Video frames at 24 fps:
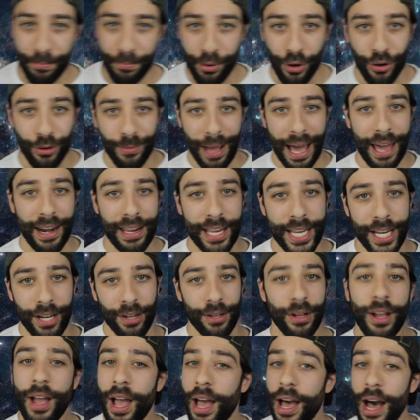Boom, out of
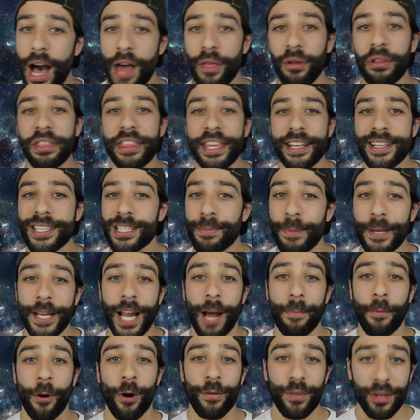here. Other things speed
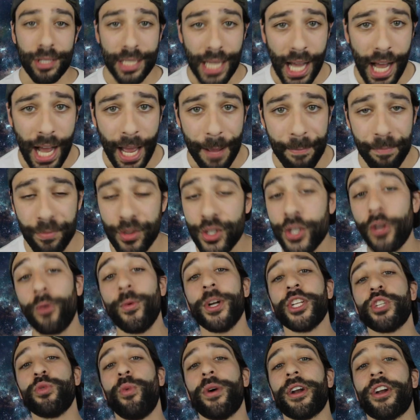up over time. So
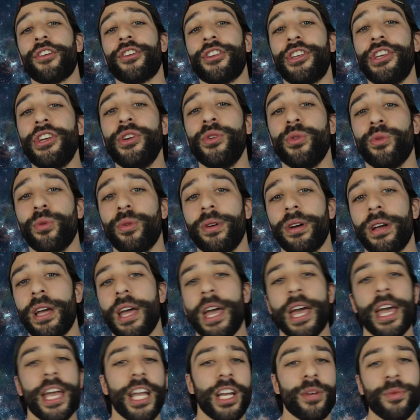which one are you?
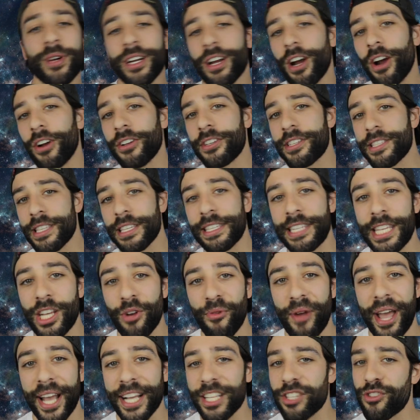In regards to the
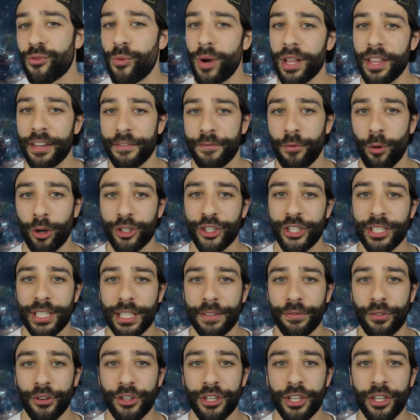T-Rex, well, unfortunately
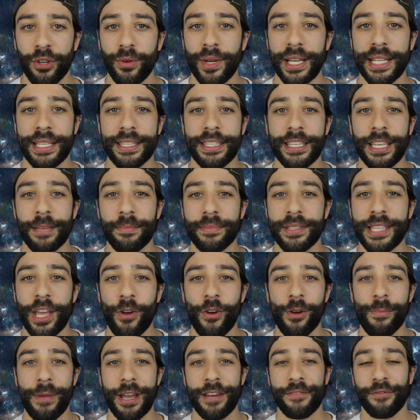for you, it seems they
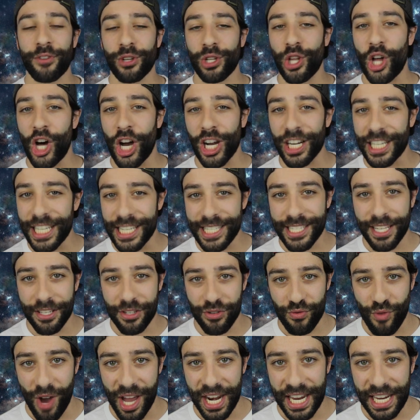were made for long distance
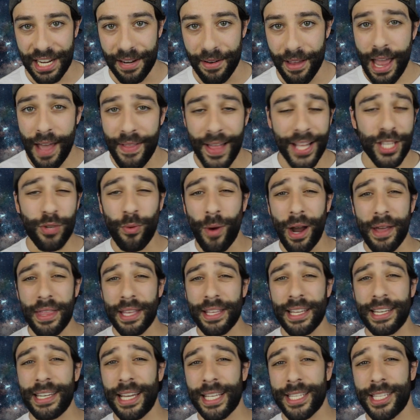running. And that's why they
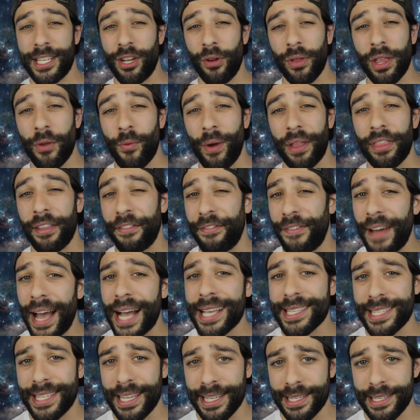didn't necessarily run the
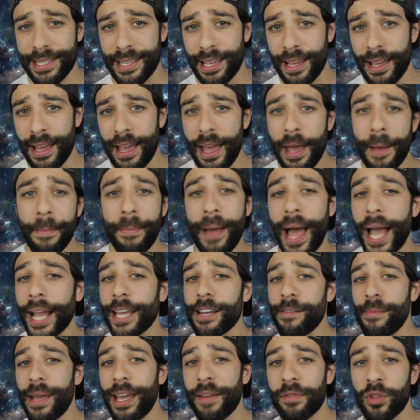fastest. Back
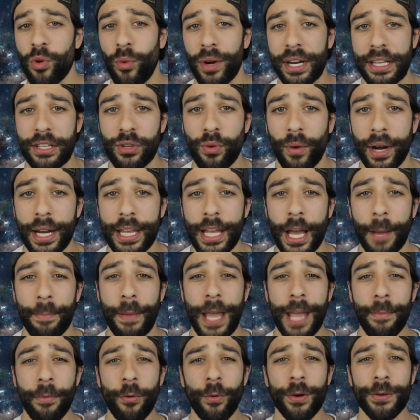in May of 2020, a
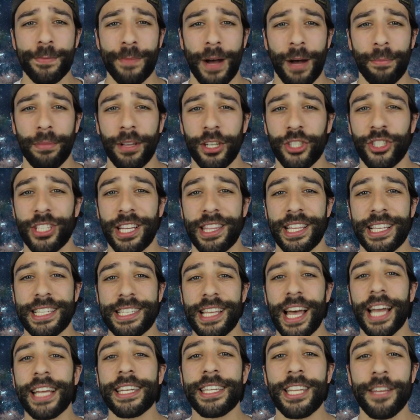paper was published in the
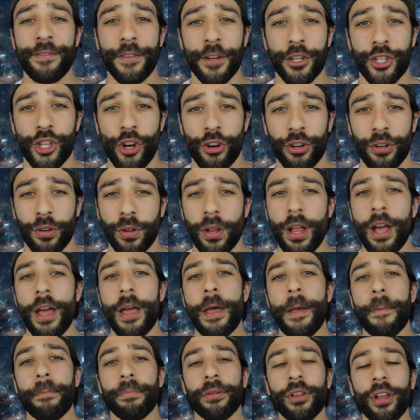scientific journal
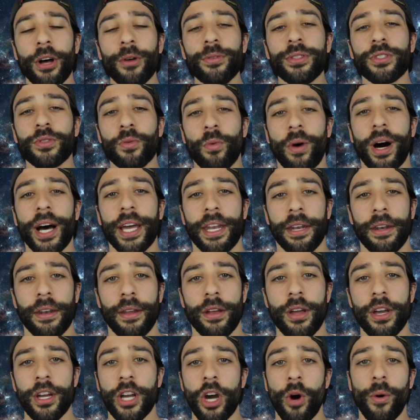PLOS ONE
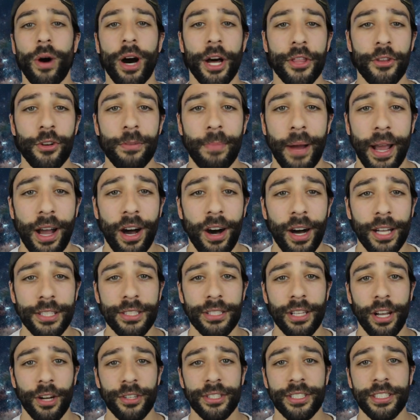co-authored by
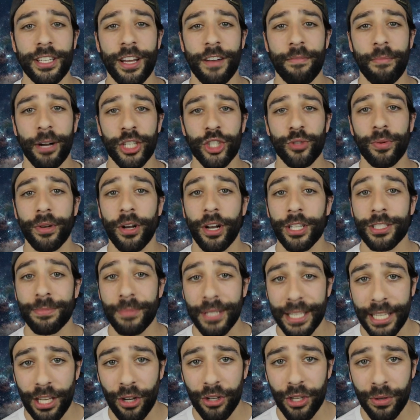Hans Larsson of Montreal's
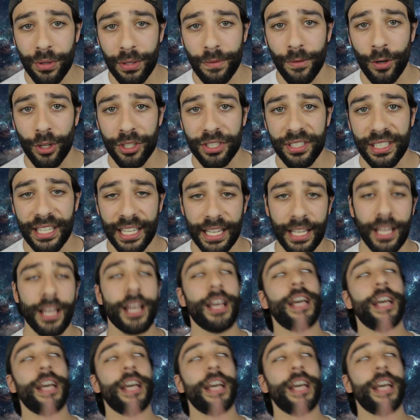McGill University.